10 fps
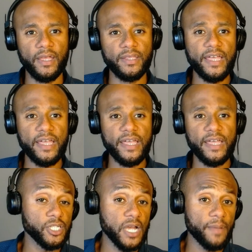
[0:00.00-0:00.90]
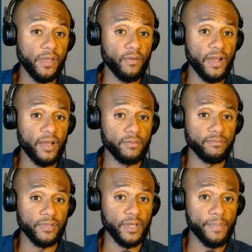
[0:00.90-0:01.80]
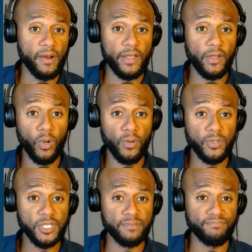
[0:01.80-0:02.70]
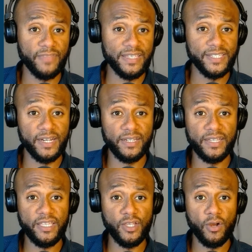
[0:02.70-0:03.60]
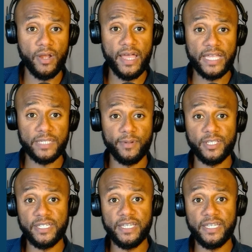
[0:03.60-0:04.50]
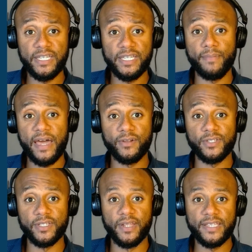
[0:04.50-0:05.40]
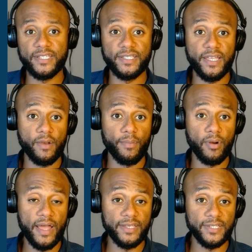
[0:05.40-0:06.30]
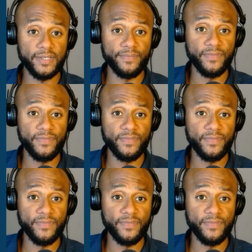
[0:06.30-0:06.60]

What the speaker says: They start shopping around, comparing quotes, and suddenly your expertise matters less than your price.